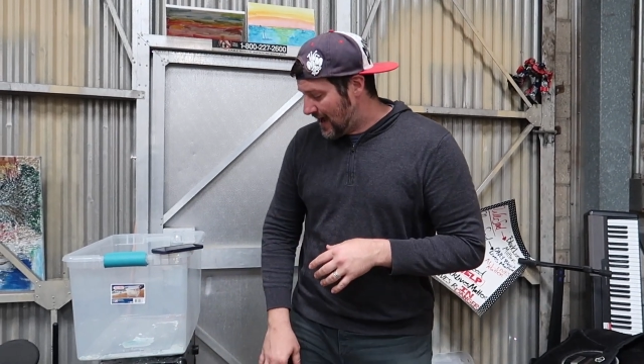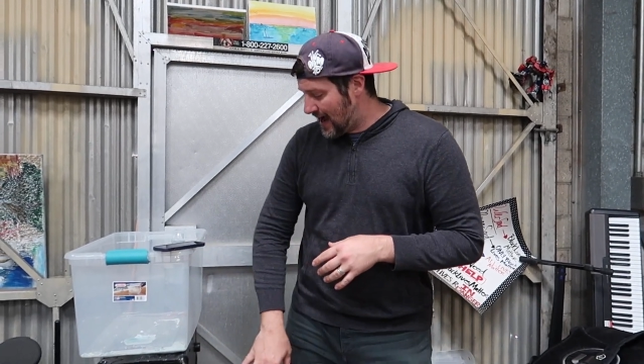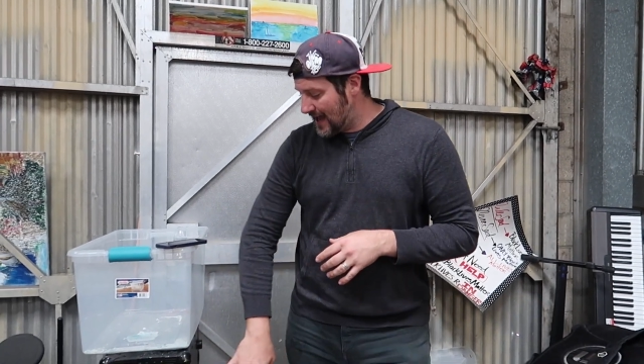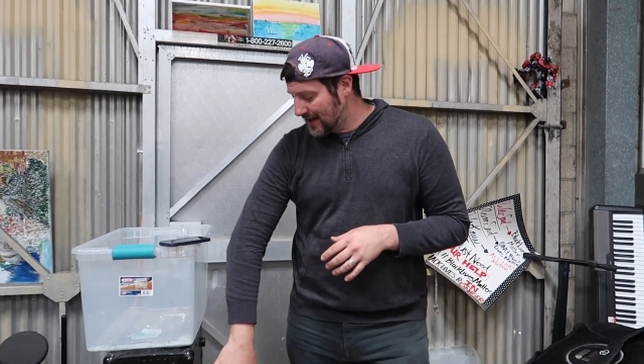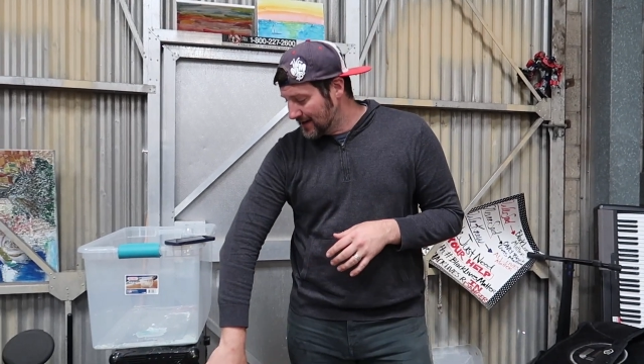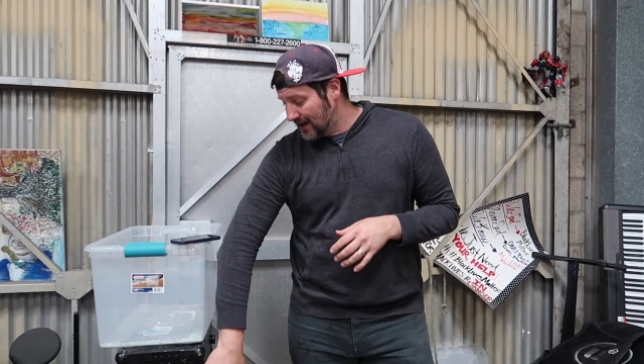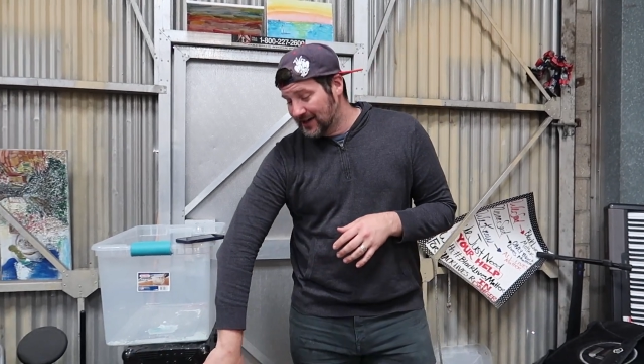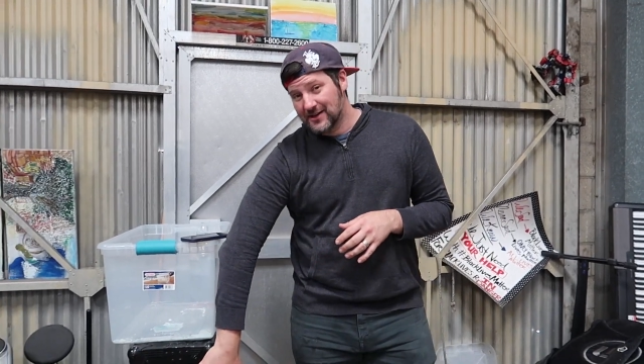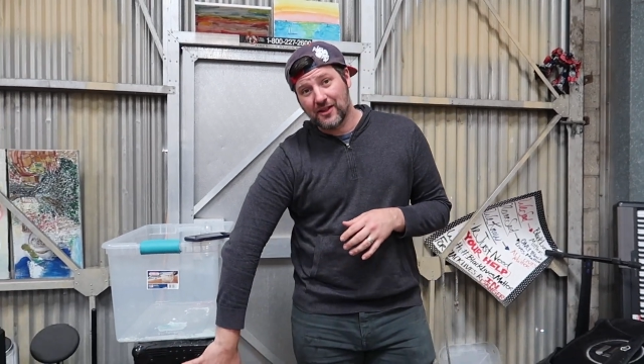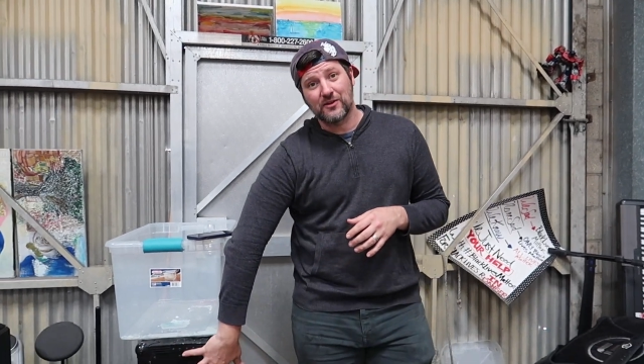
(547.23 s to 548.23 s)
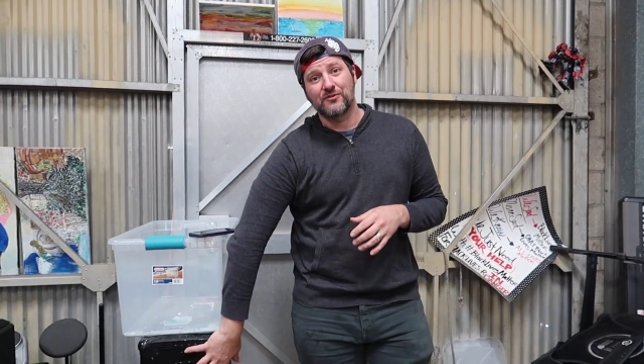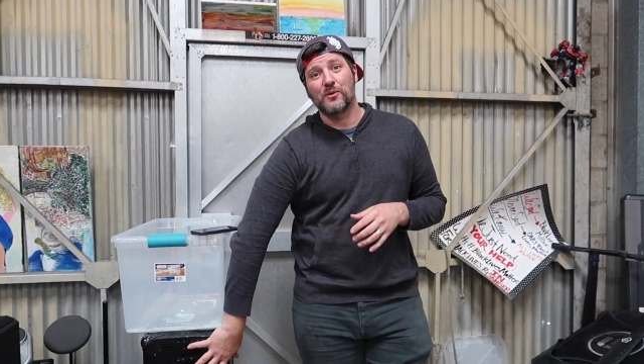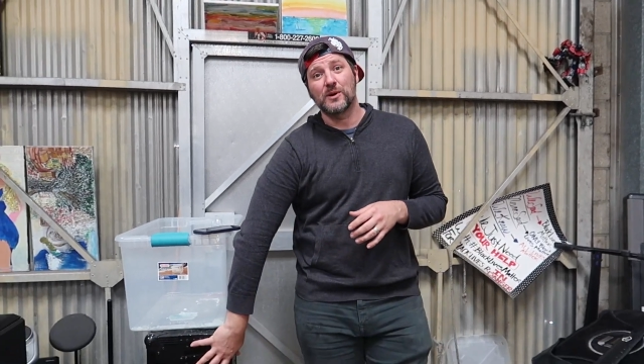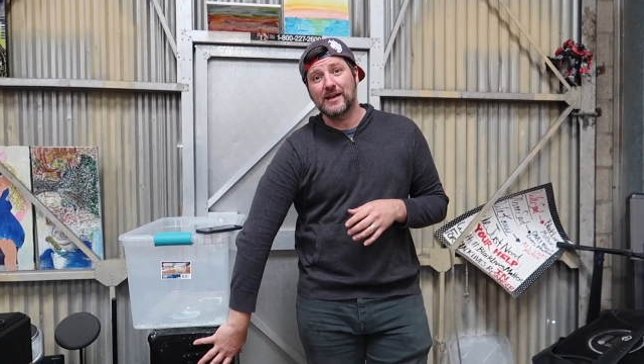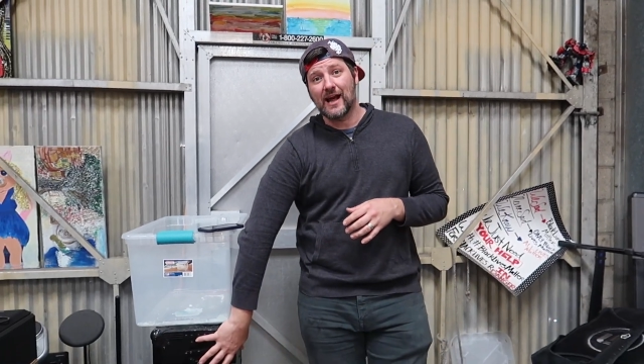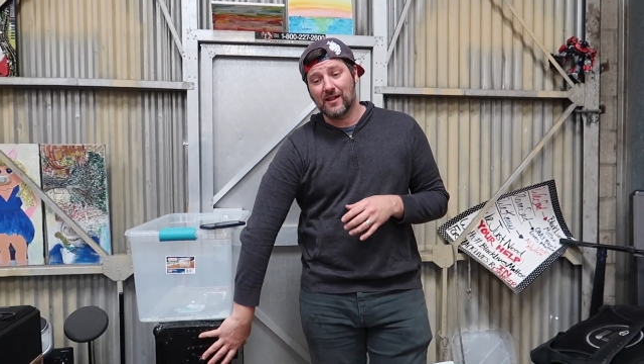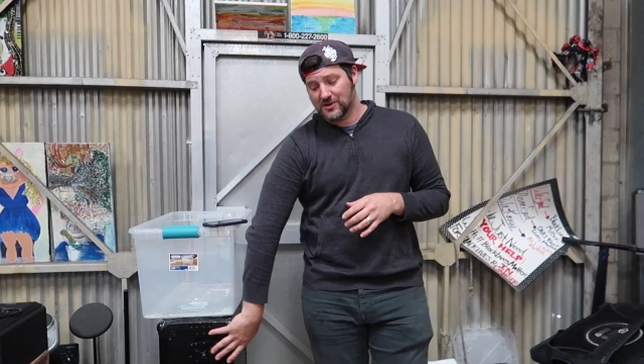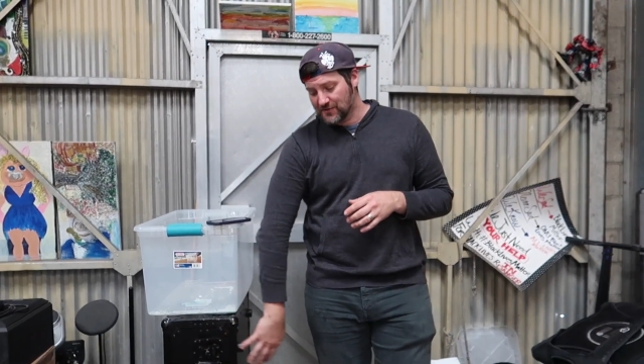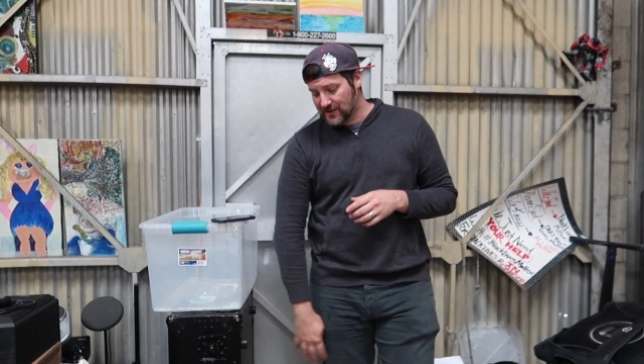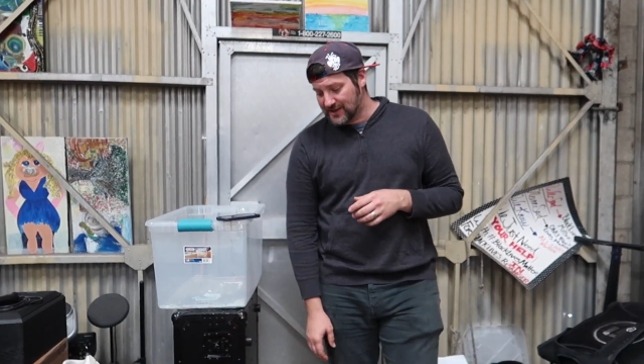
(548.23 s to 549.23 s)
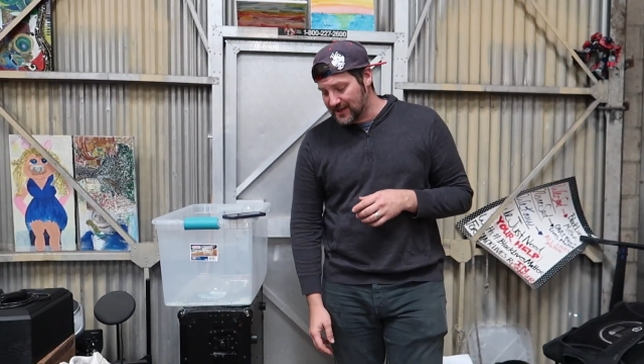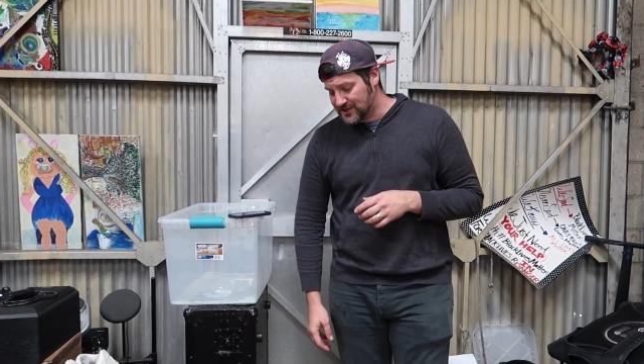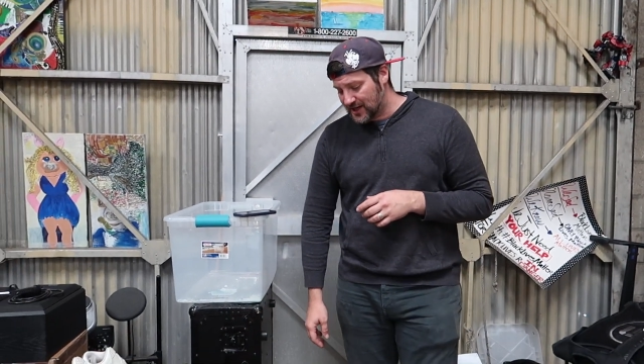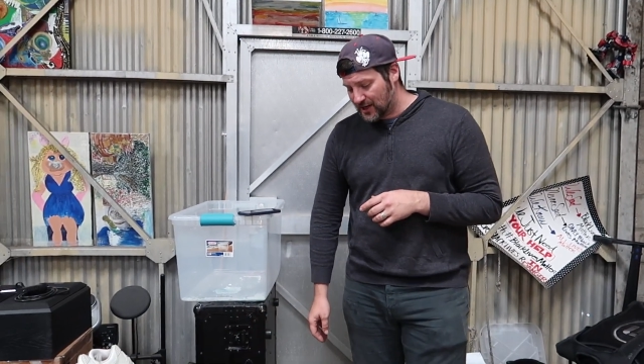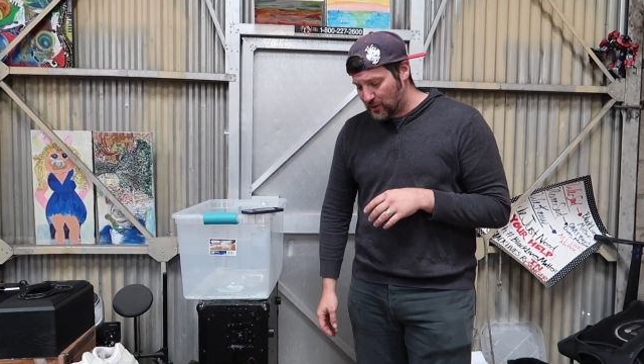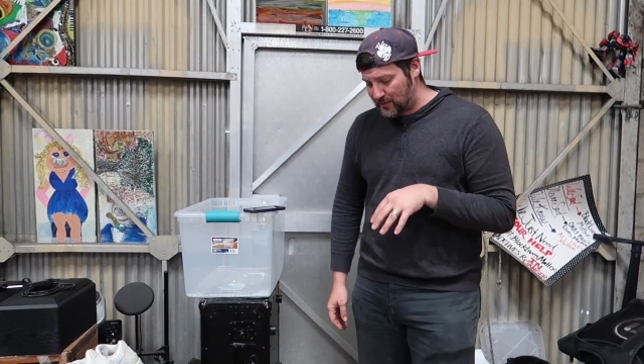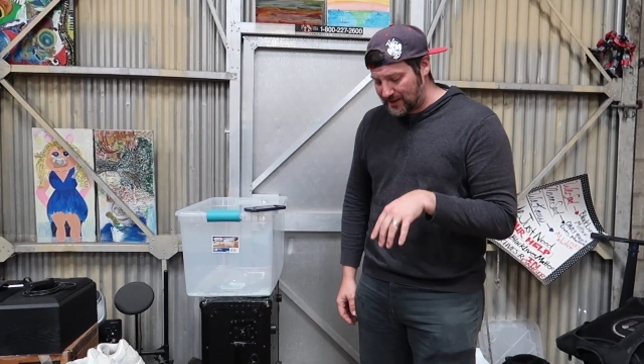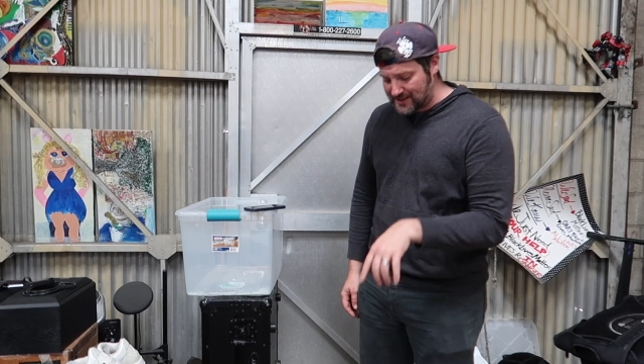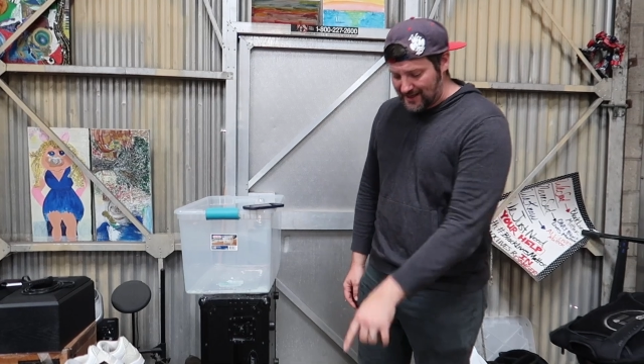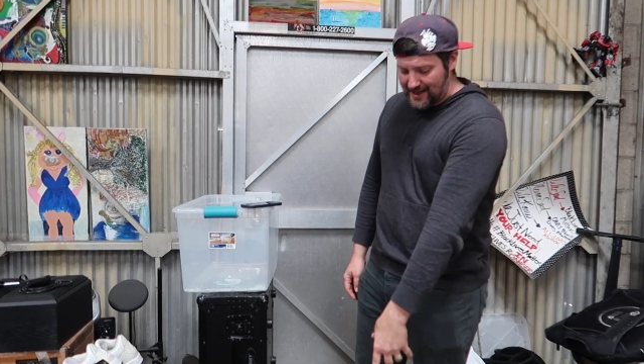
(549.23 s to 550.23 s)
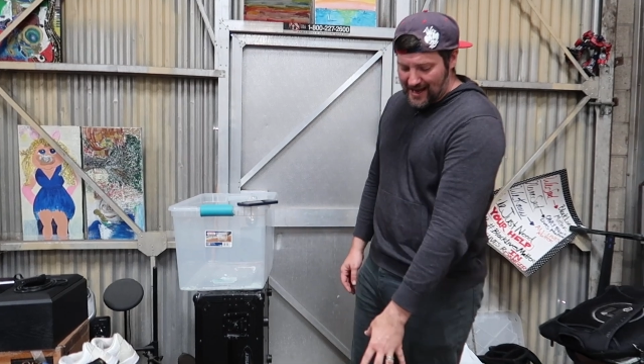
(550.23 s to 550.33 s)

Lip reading: I added another $40 for the DJ equipment,